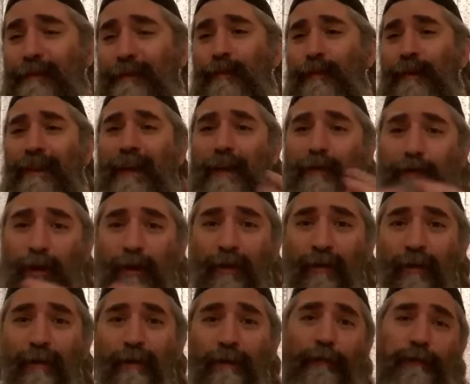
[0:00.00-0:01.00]
with our
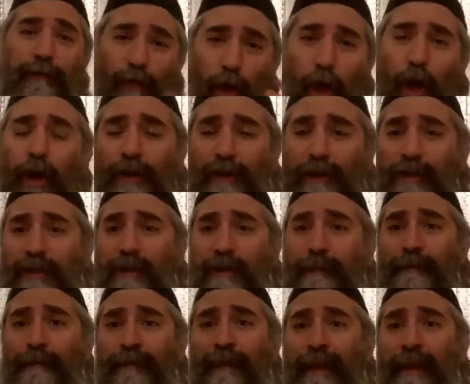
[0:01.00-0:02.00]
uh, flaws
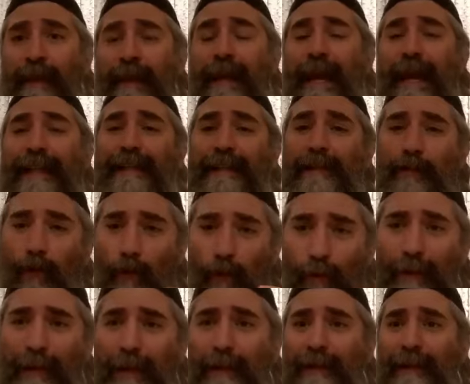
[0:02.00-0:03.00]
and it's
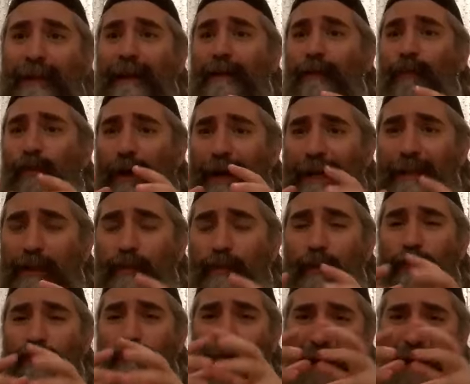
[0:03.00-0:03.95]
only once we